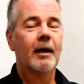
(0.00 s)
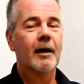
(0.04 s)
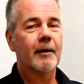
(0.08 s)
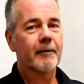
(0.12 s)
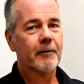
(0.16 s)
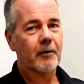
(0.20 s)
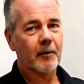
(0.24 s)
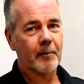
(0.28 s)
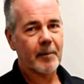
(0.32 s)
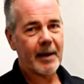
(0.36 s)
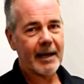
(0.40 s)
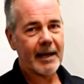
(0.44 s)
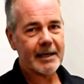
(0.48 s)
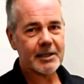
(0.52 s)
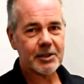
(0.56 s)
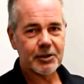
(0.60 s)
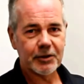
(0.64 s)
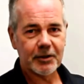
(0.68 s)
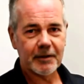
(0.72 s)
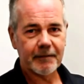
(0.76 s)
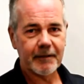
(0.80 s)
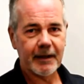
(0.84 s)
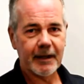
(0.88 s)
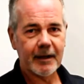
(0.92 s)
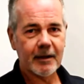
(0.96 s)
For a
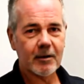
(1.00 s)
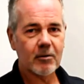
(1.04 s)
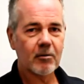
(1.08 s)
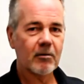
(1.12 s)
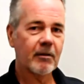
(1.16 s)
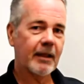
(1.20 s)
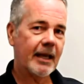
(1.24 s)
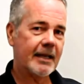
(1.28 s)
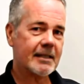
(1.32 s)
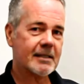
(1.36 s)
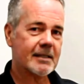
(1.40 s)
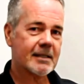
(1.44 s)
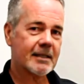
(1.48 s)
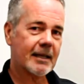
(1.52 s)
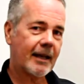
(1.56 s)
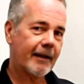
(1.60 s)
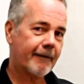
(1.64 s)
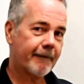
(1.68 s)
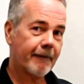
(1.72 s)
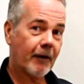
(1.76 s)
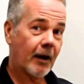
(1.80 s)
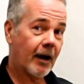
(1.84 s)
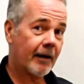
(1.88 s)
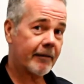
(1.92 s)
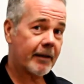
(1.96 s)
passenger vehicle, that's say
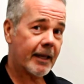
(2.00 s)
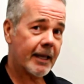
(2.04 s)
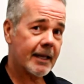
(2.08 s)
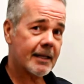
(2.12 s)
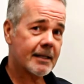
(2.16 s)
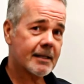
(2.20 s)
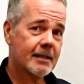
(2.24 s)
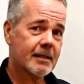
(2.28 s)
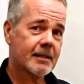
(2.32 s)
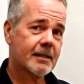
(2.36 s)
5 years,